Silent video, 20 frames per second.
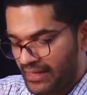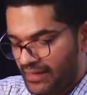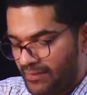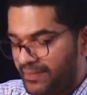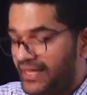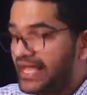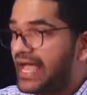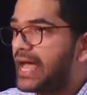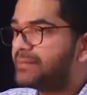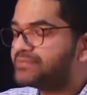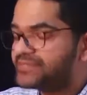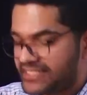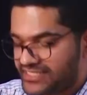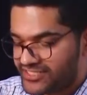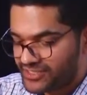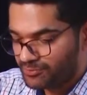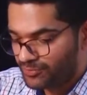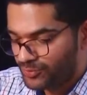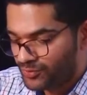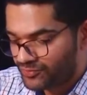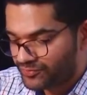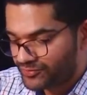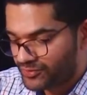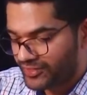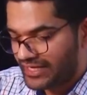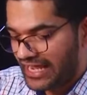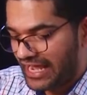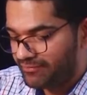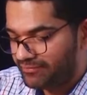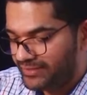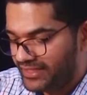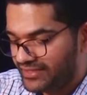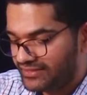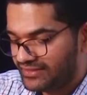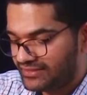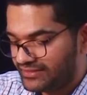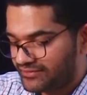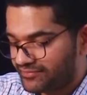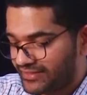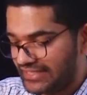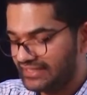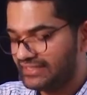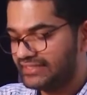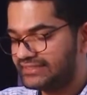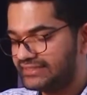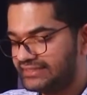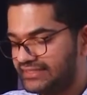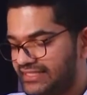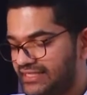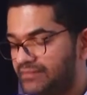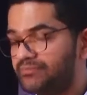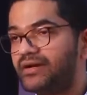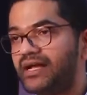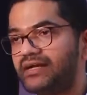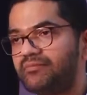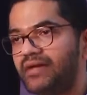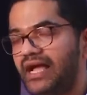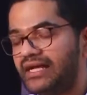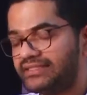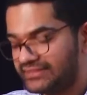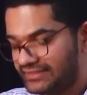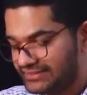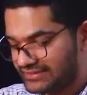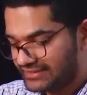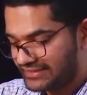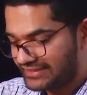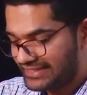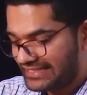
Perhaps such a move could have been realistic and pragmatic,